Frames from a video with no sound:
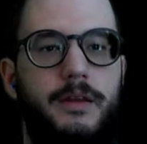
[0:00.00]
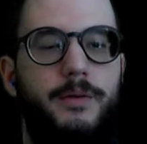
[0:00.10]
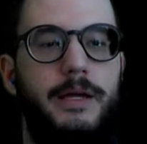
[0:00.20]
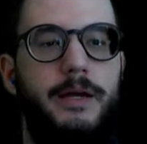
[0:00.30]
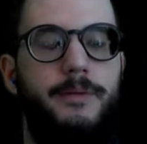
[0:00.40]
There
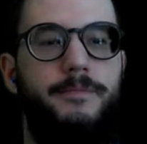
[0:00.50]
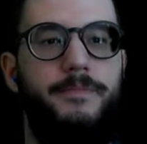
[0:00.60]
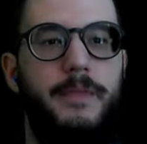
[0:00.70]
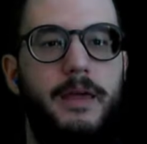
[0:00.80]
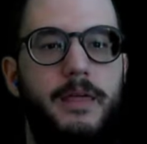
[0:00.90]
we go.
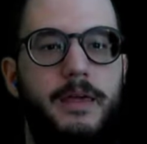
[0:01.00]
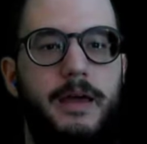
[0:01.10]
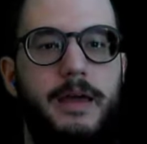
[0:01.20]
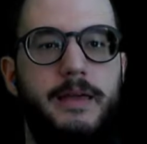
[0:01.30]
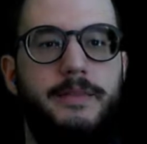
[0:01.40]
And then
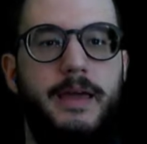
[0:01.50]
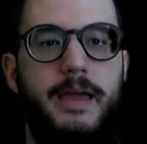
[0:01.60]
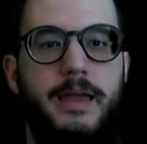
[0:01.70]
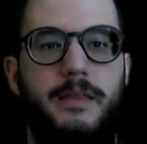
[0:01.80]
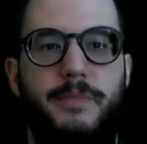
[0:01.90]
I hit that
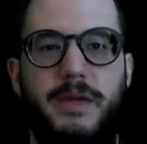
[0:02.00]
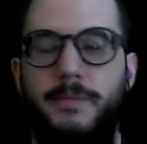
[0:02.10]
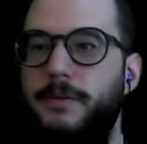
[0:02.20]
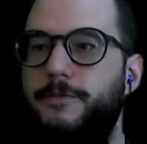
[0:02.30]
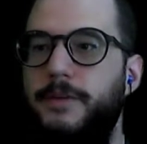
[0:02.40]
A to the B
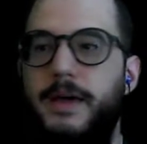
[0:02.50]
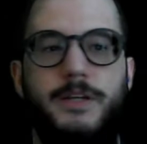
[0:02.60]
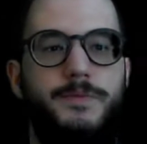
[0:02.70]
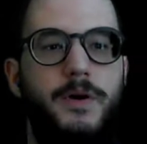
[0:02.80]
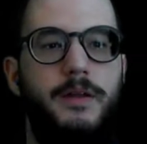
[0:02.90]
button for the
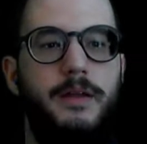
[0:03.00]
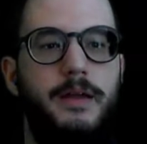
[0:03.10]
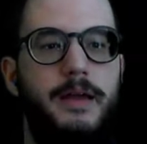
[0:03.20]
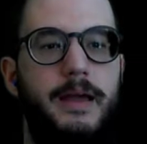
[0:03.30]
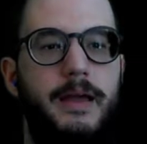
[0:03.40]
exponent
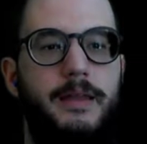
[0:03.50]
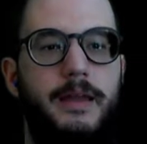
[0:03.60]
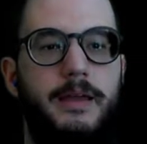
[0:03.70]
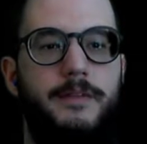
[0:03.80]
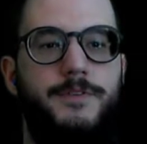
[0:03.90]
and
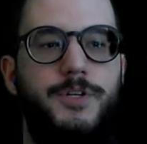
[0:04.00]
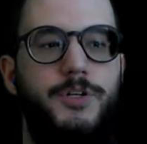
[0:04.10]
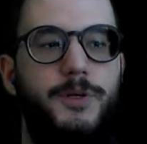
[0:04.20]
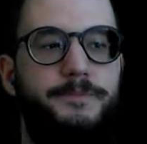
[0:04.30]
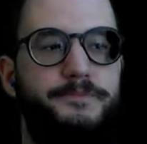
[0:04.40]
-2.